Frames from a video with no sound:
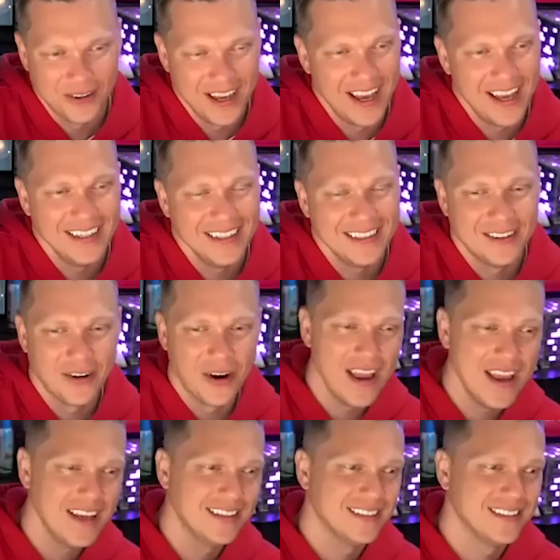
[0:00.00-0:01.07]
Okay, it's amazing.
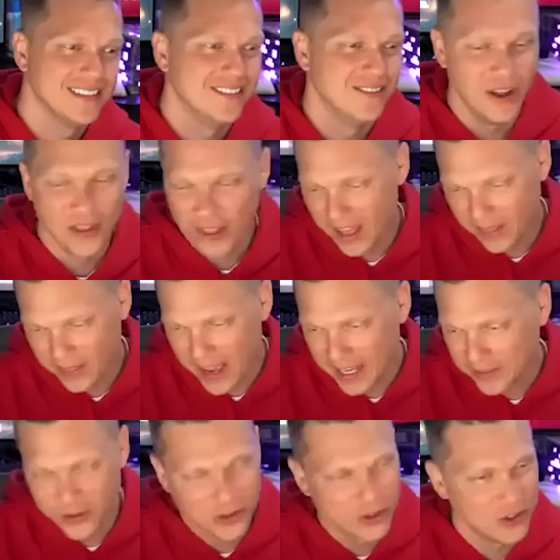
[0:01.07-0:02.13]
Great. Well,
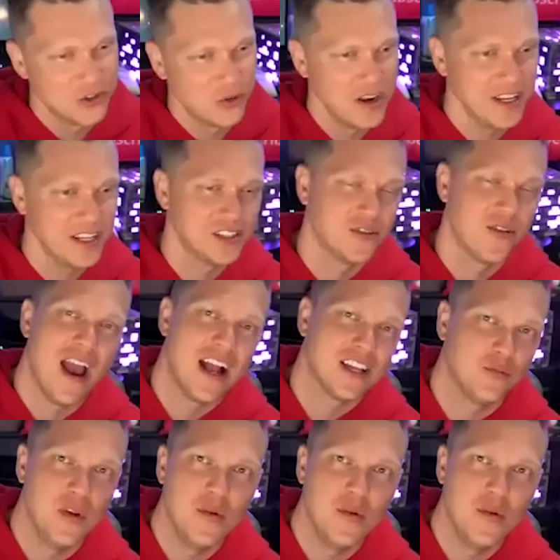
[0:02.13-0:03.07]
thanks for joining us, Scratch.